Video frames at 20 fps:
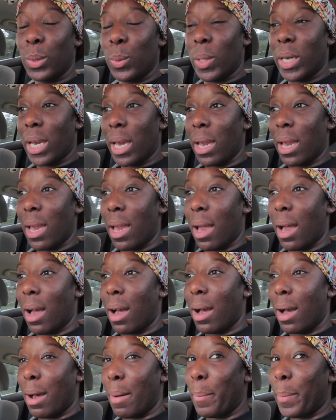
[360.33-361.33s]
to get
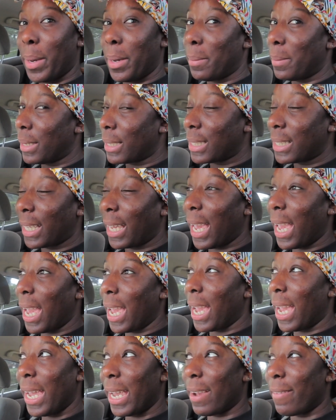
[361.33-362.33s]
a Publix
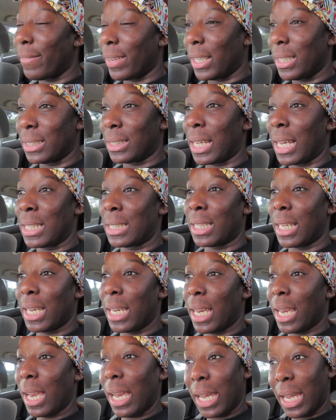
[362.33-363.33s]
cake, a Valentine's Day
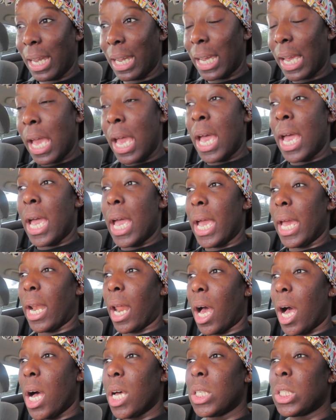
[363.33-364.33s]
cake. And
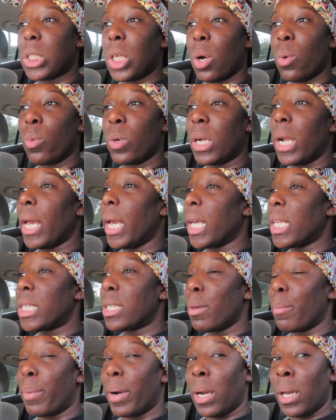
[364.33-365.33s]
I also want to head
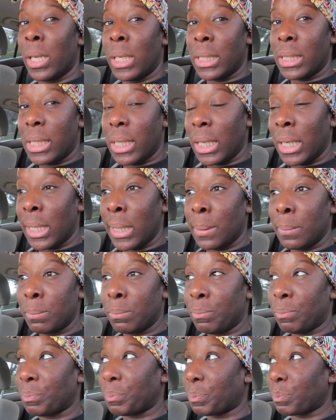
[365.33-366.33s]
to
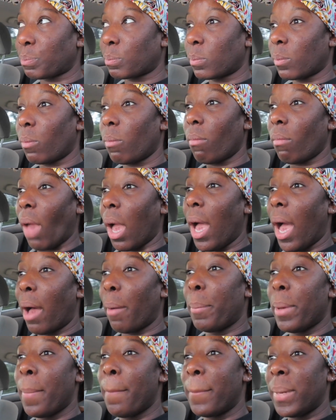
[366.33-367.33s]
Burlington.
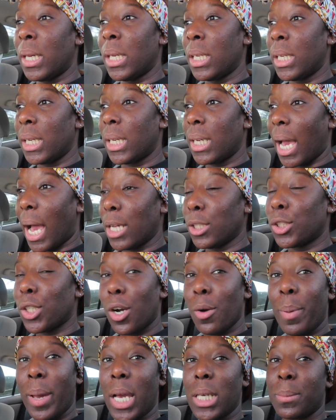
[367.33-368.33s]
I've been meaning, I
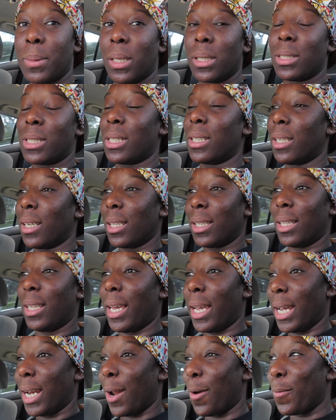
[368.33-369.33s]
drove past Burlington the other
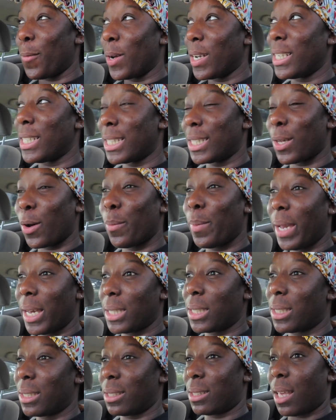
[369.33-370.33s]
day and I wanted so
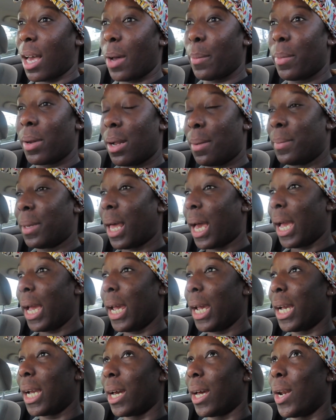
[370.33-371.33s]
bad to stop, but I'm
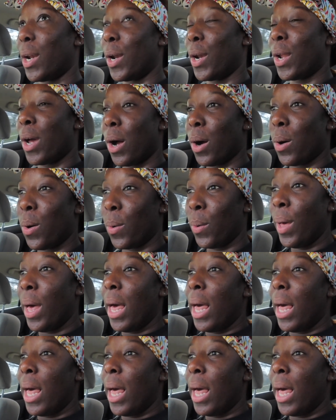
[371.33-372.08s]
like, no.